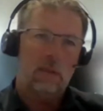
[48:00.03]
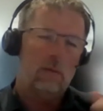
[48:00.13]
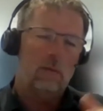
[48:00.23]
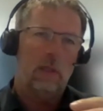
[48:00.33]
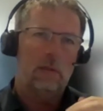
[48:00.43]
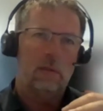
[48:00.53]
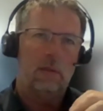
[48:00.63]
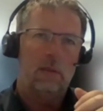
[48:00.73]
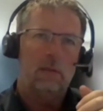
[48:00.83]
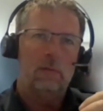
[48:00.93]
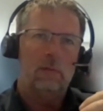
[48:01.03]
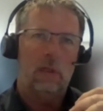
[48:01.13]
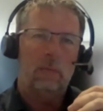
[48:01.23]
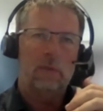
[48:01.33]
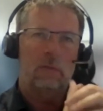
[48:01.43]
now entering the
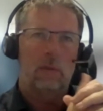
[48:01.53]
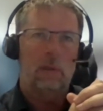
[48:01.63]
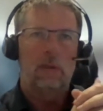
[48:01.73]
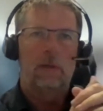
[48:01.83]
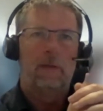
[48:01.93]
DLMS world.